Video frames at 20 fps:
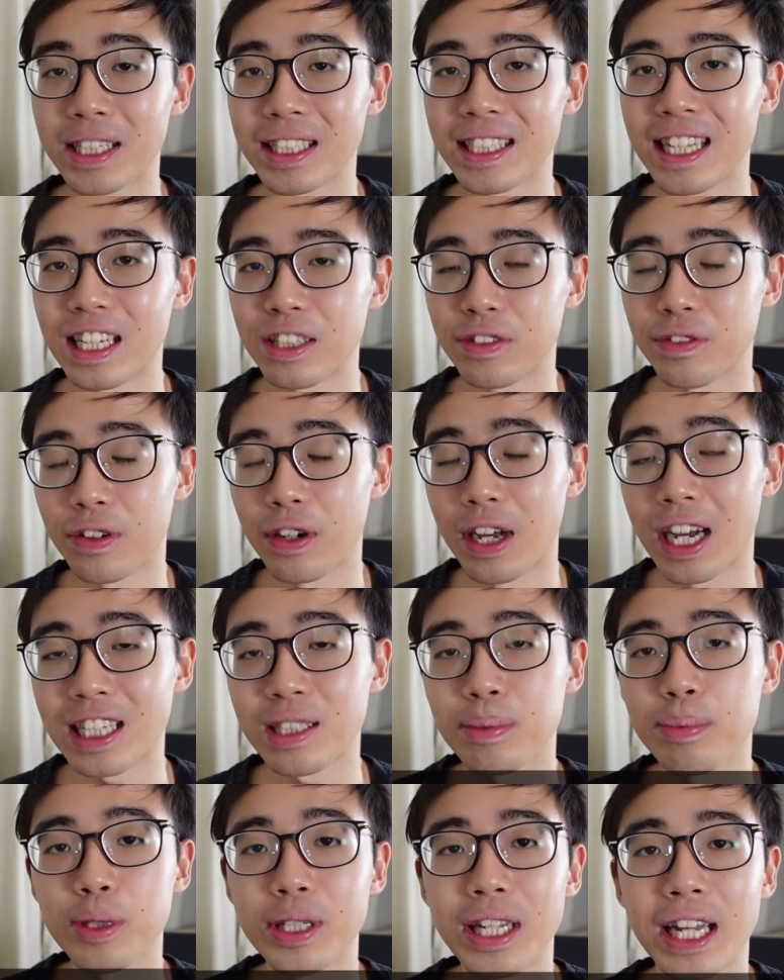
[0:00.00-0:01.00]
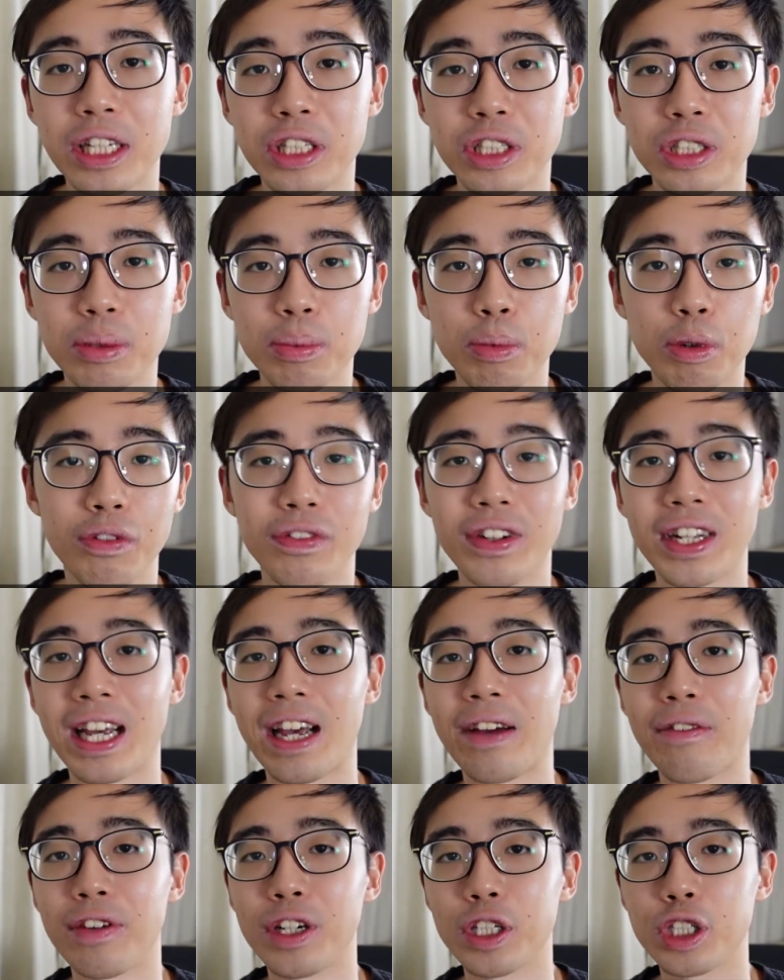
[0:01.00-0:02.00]
stands for Exponential Moving
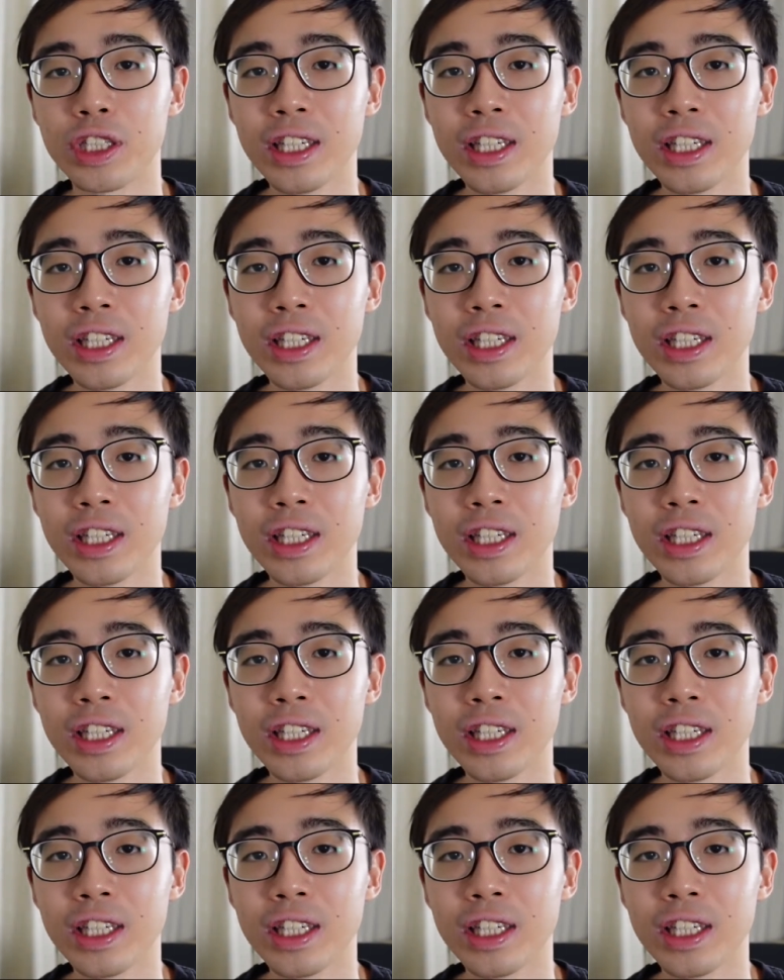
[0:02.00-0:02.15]
Average.